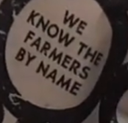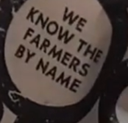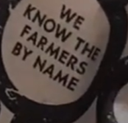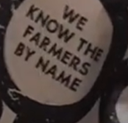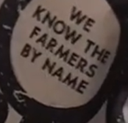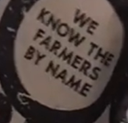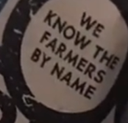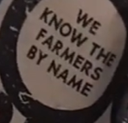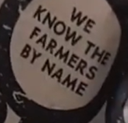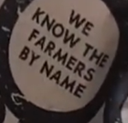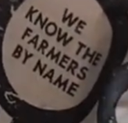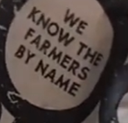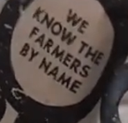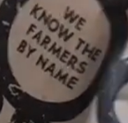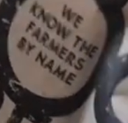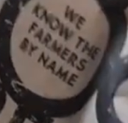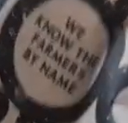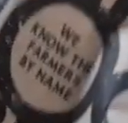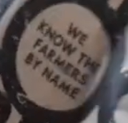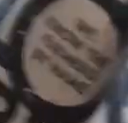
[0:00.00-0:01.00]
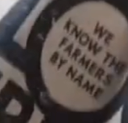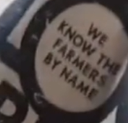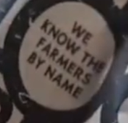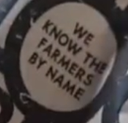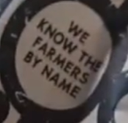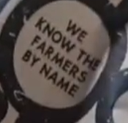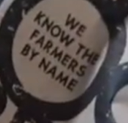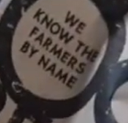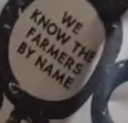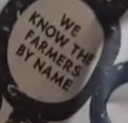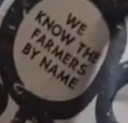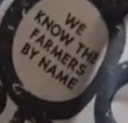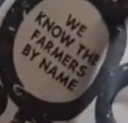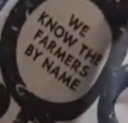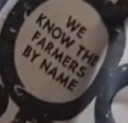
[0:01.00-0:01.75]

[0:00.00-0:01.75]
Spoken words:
dry. So I'm going to